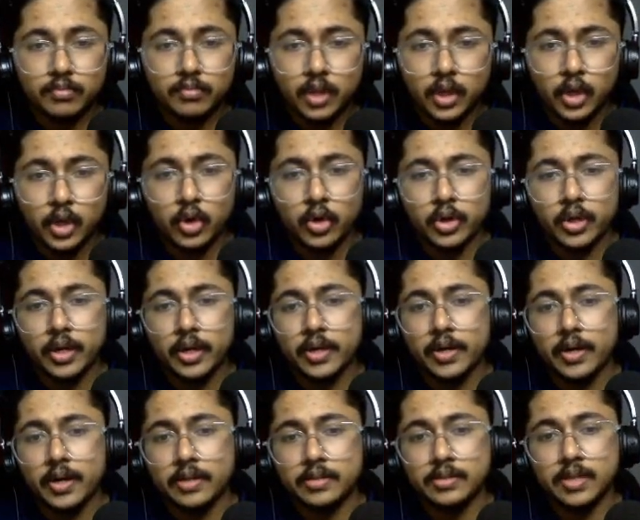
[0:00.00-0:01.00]
you need to
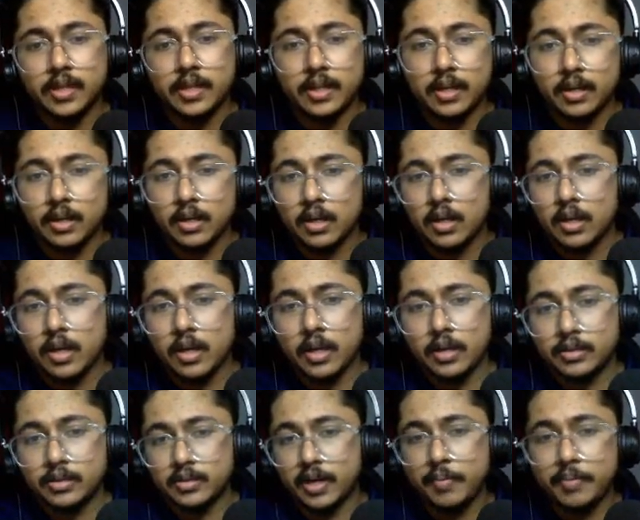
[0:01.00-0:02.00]
understand that
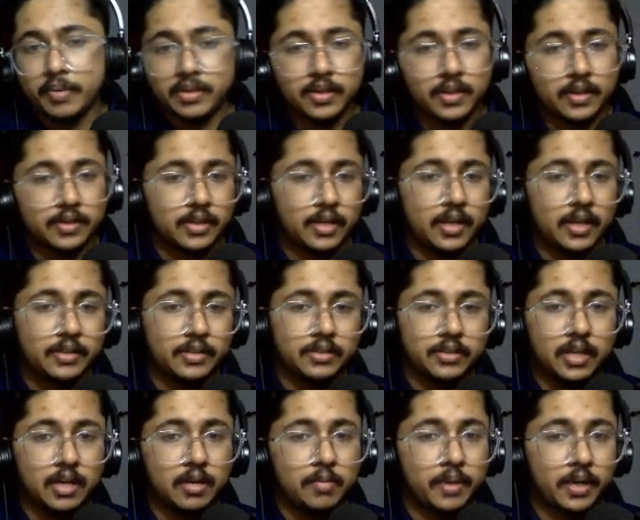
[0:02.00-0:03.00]
3% is an easy
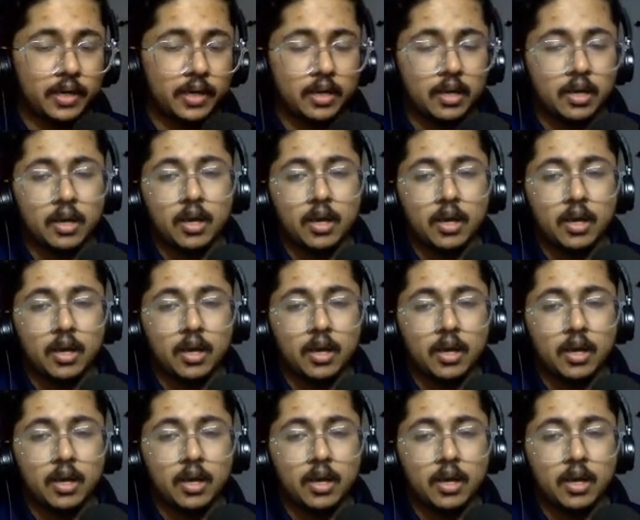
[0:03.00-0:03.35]
sell, but